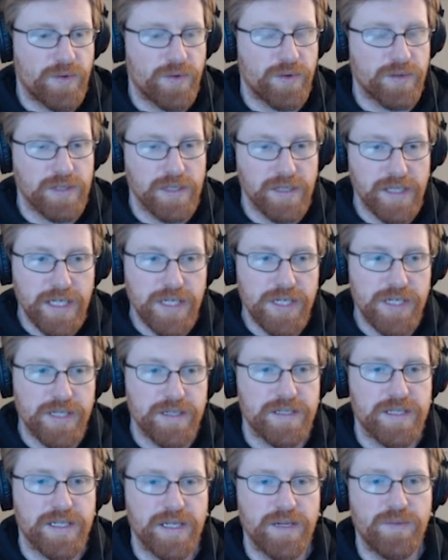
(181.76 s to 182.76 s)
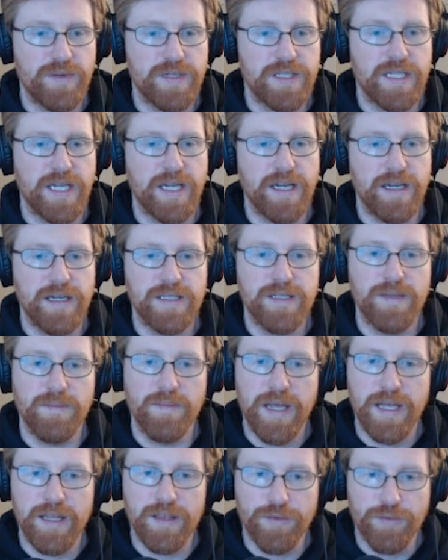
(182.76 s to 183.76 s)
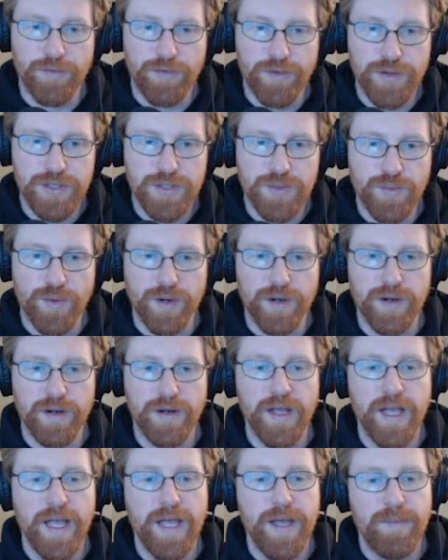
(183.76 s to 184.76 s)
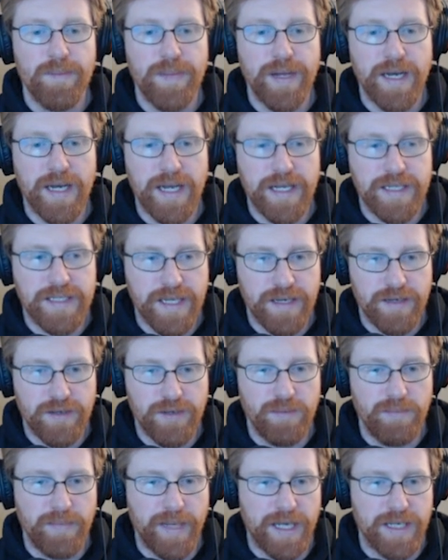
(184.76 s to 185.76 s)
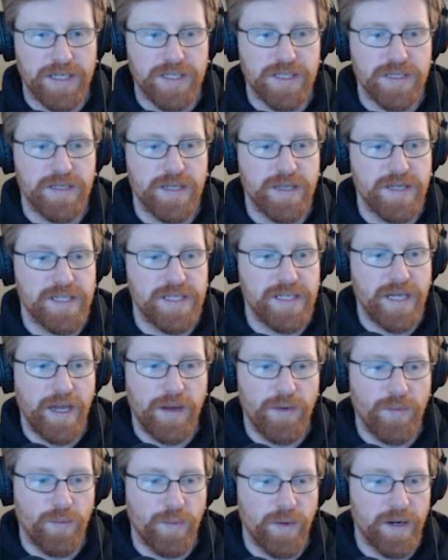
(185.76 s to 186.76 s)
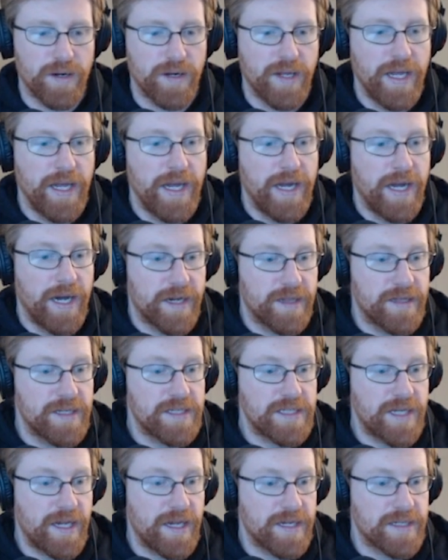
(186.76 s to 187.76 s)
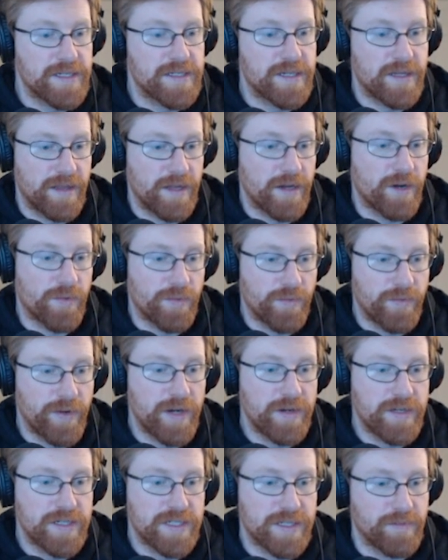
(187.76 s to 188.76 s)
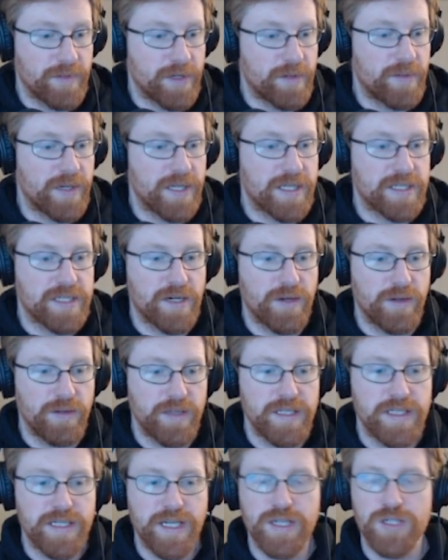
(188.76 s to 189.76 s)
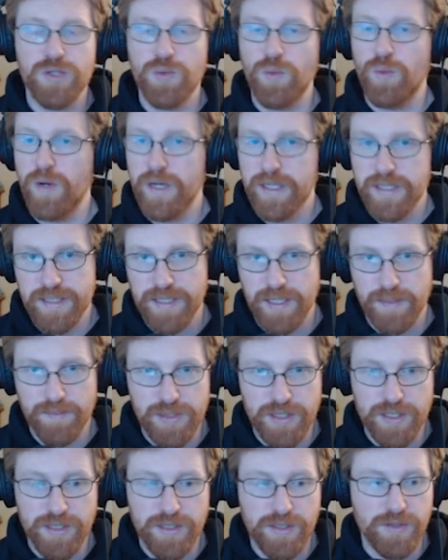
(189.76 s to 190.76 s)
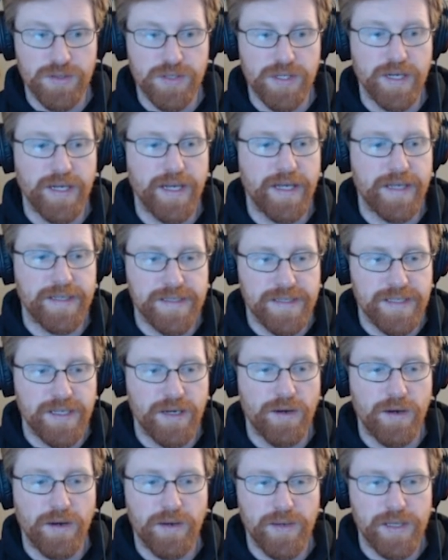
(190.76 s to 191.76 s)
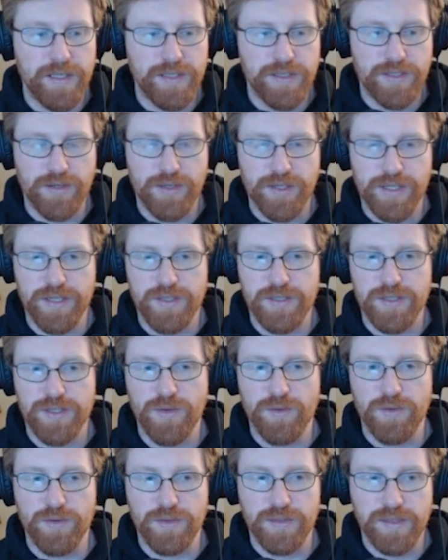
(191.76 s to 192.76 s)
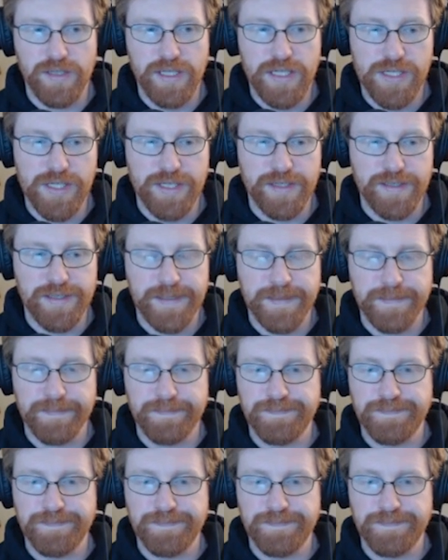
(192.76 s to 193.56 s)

or deletions it would take to make the first word be an identical match to the second word. And in this case, they are very similar because it only takes one substitution and zero insertions or deletions.